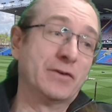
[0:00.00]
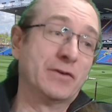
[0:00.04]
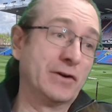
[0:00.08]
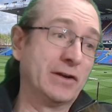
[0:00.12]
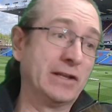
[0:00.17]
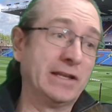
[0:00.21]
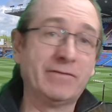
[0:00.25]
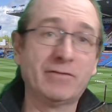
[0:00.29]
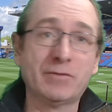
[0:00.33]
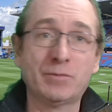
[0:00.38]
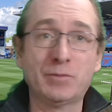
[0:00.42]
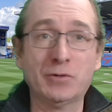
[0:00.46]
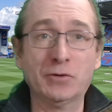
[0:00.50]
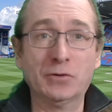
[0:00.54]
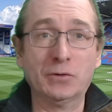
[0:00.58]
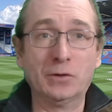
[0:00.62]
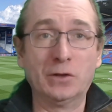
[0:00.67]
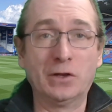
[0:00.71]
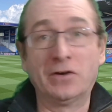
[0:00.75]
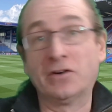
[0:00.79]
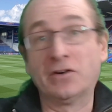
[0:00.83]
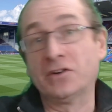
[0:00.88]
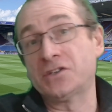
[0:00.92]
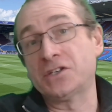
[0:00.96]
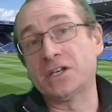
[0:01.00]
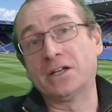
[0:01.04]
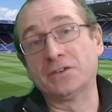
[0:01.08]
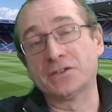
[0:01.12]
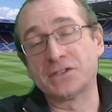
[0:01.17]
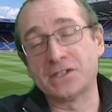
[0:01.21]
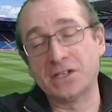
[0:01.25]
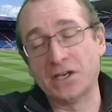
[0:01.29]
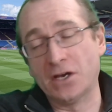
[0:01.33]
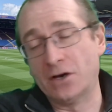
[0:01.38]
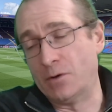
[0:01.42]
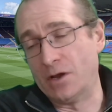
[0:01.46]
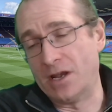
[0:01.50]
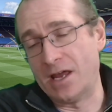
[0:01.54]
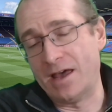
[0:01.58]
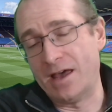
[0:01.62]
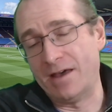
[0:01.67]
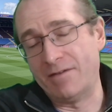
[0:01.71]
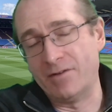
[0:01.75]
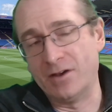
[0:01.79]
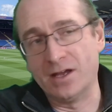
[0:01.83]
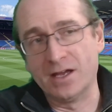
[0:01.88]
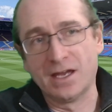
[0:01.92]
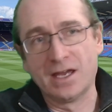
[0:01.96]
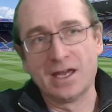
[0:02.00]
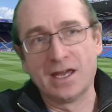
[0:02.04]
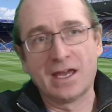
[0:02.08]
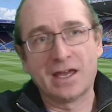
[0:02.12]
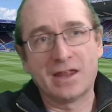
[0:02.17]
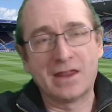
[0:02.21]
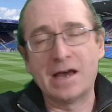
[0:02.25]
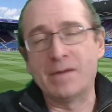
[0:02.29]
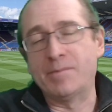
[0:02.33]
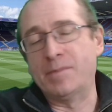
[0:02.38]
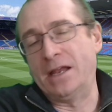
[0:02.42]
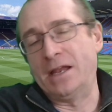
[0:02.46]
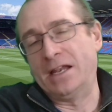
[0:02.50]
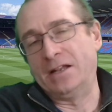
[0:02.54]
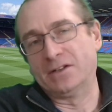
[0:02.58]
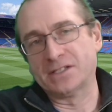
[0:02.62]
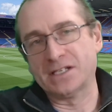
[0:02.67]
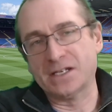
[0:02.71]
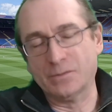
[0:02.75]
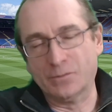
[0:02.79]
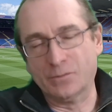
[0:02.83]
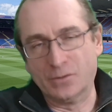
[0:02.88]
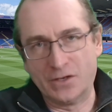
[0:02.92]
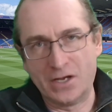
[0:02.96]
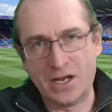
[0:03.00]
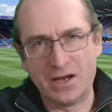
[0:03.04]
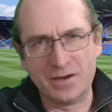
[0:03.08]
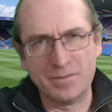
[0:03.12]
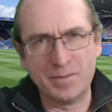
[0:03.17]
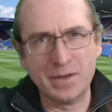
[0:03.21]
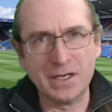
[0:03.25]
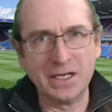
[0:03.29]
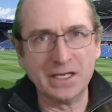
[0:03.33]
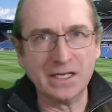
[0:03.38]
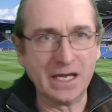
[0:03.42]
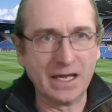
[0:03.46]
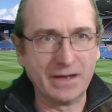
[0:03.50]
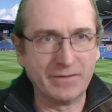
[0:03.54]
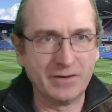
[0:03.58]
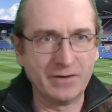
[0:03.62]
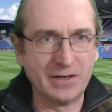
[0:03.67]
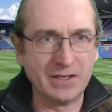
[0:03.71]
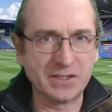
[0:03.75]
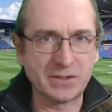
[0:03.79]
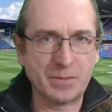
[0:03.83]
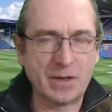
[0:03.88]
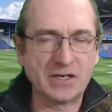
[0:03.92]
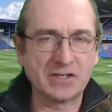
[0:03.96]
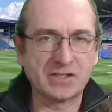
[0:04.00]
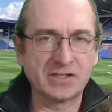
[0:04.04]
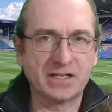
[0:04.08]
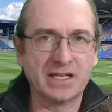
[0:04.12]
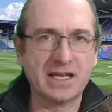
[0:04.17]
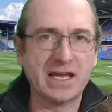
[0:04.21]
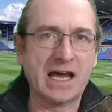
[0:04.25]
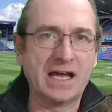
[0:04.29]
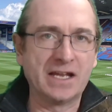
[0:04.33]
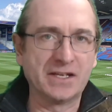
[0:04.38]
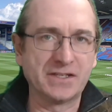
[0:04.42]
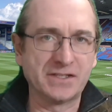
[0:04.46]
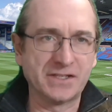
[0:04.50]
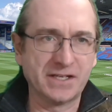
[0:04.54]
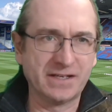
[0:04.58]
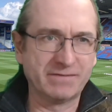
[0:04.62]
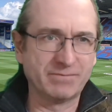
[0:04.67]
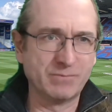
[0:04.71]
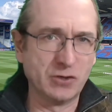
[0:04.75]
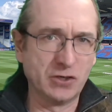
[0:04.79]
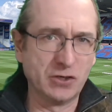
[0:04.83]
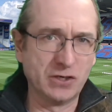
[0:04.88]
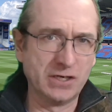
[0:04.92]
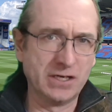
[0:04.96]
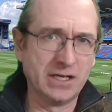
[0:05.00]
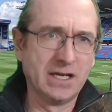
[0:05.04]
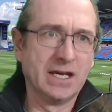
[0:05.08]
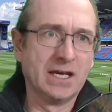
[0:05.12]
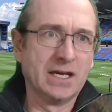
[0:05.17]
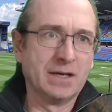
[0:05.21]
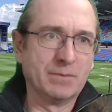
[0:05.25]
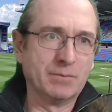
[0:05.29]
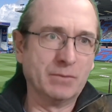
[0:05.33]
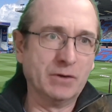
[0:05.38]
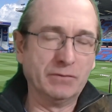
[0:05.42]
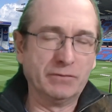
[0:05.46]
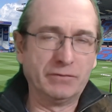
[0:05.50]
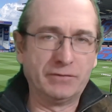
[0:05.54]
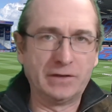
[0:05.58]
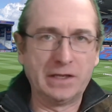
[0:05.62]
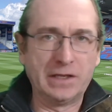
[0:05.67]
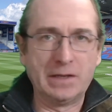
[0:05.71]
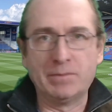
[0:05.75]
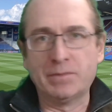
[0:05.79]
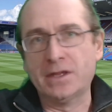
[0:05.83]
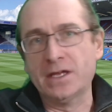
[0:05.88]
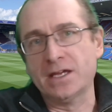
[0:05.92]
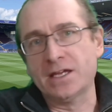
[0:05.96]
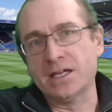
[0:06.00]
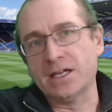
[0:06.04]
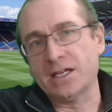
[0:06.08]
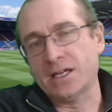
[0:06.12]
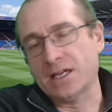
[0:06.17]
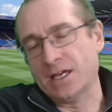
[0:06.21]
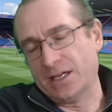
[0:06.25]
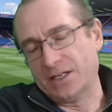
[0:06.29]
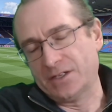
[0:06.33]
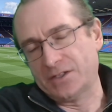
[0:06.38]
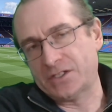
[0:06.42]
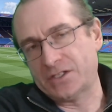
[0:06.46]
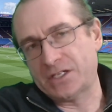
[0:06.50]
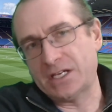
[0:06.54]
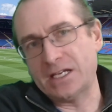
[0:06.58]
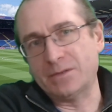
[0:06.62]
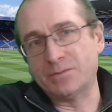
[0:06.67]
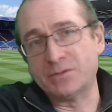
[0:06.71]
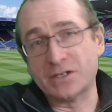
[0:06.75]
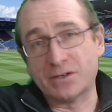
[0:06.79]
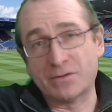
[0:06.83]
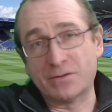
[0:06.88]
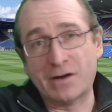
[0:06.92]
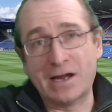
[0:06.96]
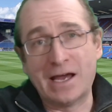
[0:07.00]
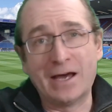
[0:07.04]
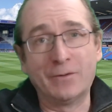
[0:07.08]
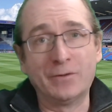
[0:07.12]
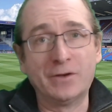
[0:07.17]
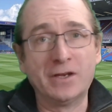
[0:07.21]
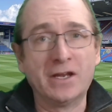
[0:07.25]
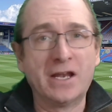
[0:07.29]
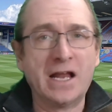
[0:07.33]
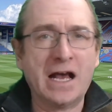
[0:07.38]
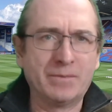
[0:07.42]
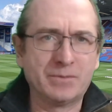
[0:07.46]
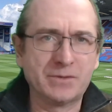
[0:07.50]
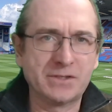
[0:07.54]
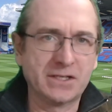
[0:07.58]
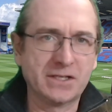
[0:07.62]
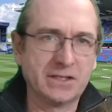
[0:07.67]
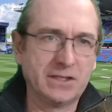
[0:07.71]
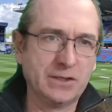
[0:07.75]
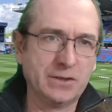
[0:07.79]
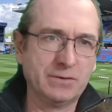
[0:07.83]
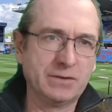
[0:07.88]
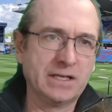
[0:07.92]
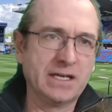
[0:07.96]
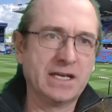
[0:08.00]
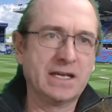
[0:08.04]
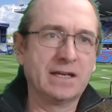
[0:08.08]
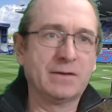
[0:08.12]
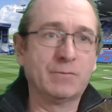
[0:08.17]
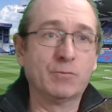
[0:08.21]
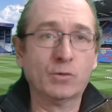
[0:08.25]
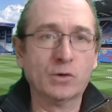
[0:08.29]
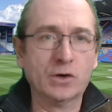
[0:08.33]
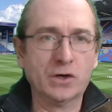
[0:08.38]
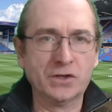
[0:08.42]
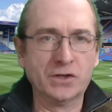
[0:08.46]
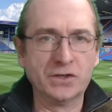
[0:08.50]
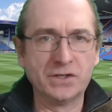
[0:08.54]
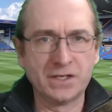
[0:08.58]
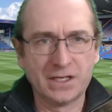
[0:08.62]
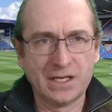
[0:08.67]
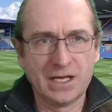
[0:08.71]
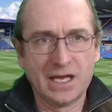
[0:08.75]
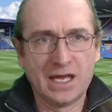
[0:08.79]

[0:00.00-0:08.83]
a Liverpool or a Chelsea or whatever, that penalty would not have been given, especially at Turf Moor, but flip the teams around and absolutely it would.